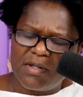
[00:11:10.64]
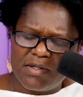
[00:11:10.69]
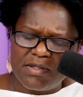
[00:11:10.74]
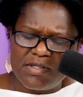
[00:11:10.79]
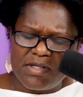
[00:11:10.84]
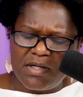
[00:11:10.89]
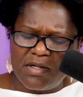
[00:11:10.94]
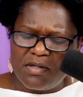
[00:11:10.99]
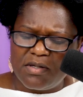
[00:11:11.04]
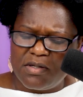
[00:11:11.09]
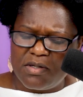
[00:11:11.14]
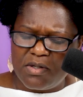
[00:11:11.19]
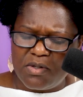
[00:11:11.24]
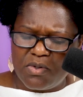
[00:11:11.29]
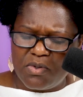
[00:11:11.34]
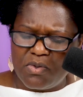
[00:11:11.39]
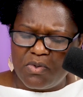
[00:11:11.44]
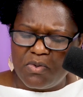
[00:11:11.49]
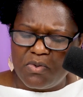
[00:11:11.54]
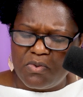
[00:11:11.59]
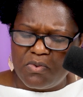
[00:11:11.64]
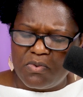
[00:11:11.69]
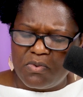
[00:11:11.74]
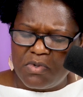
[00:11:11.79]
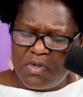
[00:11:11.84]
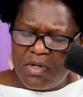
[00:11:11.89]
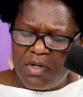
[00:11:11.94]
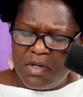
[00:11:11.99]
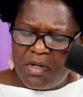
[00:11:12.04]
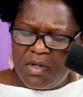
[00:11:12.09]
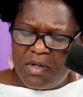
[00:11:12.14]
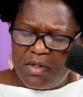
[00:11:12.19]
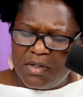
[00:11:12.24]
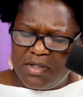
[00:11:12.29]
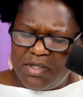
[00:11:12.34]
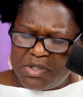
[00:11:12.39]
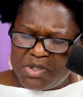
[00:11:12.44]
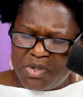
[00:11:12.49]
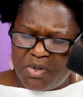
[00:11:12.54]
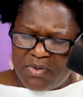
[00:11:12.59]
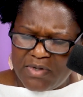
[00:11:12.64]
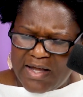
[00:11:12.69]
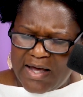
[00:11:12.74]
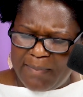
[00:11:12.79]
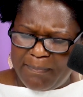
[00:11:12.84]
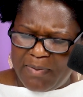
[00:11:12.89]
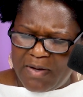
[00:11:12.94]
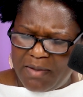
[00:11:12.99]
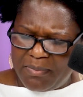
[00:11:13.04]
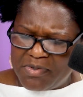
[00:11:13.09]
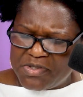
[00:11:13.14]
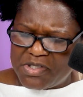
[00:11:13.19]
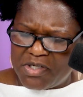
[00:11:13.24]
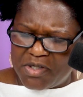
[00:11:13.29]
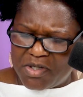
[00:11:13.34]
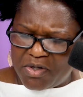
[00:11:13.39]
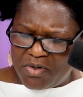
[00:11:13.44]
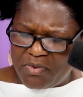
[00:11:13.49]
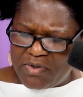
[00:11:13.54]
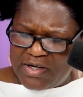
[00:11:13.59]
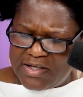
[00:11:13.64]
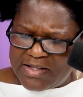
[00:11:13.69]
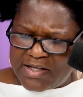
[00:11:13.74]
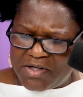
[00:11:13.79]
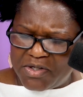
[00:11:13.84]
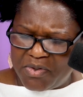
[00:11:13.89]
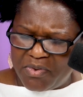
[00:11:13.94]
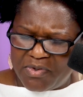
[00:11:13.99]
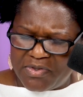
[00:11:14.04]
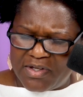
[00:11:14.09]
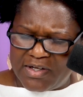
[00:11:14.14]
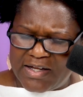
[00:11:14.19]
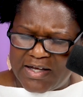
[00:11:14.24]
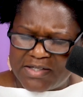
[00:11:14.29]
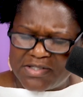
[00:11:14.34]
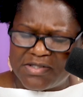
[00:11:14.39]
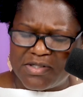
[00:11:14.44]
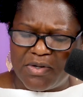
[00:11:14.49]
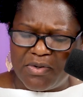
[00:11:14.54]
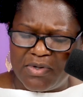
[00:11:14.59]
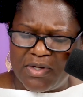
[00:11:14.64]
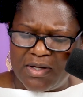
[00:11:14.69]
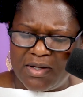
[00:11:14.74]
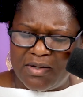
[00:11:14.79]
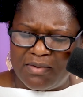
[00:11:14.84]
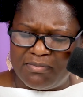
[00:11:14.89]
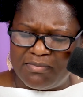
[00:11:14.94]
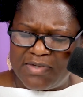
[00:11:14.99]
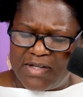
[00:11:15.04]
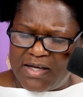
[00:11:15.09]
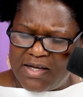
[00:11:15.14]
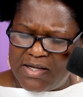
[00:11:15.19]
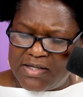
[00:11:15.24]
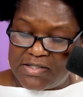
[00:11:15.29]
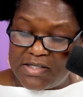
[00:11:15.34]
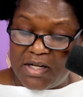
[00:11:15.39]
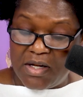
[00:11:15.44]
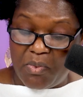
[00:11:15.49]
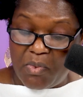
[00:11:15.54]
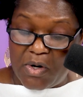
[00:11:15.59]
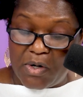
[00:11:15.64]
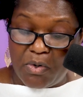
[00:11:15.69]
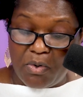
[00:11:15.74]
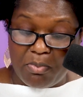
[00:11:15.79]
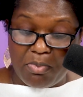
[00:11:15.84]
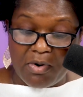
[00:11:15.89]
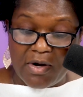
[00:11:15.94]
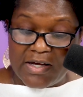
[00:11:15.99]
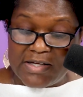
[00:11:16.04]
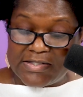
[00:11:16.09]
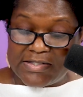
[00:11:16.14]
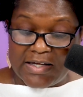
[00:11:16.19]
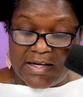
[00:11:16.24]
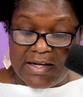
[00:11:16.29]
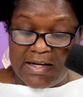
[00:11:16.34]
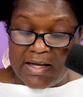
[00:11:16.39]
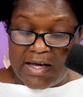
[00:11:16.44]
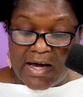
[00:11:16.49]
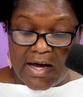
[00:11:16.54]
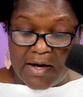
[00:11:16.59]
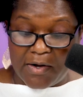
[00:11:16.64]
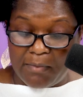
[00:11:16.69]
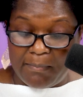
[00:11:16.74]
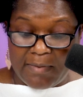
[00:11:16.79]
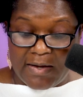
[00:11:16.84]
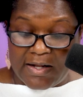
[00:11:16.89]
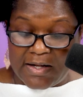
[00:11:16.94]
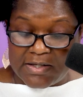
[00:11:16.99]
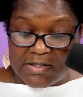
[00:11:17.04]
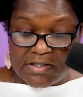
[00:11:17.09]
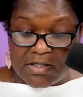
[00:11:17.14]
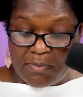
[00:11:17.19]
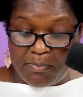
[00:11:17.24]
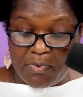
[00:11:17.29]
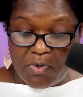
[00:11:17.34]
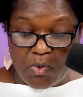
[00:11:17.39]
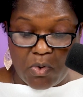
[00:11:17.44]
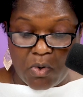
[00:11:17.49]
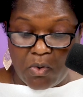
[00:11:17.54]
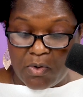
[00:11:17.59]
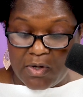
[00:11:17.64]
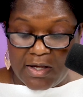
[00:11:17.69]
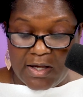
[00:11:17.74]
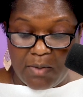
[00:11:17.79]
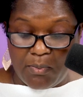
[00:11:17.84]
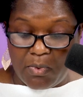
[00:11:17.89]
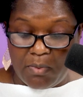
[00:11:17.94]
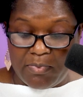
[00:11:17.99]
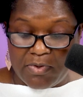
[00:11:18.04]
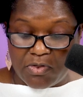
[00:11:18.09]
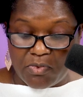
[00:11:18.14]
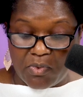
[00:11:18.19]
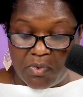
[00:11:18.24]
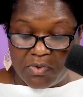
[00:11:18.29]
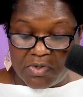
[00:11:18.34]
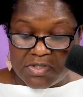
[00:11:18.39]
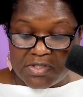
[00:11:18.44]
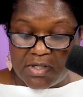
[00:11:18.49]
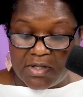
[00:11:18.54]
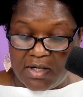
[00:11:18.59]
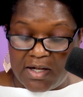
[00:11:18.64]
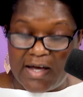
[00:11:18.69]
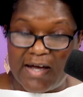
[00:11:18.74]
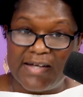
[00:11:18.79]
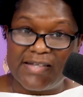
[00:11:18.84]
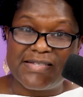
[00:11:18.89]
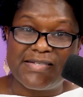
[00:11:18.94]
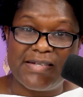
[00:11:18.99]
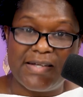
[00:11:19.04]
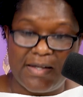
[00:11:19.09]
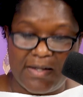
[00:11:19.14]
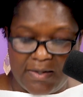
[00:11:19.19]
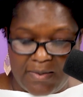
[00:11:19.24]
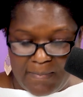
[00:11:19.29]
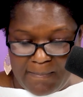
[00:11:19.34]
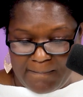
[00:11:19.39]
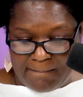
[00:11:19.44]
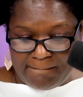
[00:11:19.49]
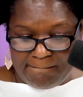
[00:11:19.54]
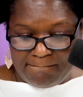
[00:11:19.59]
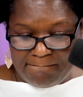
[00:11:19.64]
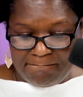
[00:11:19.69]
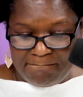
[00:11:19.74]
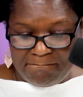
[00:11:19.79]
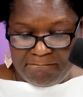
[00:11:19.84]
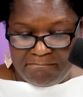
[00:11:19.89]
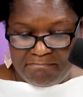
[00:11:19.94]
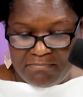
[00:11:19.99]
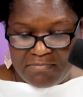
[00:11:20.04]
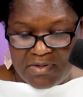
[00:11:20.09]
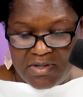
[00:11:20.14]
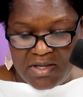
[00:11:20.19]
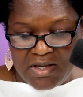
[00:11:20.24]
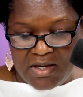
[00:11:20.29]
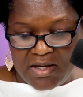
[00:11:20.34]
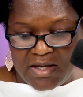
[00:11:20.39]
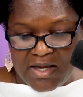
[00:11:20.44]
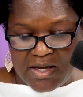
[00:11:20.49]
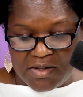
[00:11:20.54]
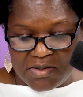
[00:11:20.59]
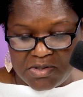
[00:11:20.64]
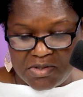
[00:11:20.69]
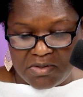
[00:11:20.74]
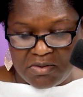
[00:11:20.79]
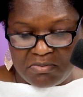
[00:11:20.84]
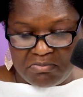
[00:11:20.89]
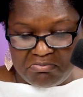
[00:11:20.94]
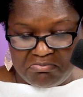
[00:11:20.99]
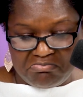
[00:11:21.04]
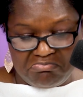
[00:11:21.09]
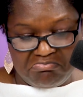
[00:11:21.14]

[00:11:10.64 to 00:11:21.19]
didn't you, did you not publish a decree that during the next thirty days, anyone who prays to any god or man except you, O king, will be thrown into the lion's den? The king answered,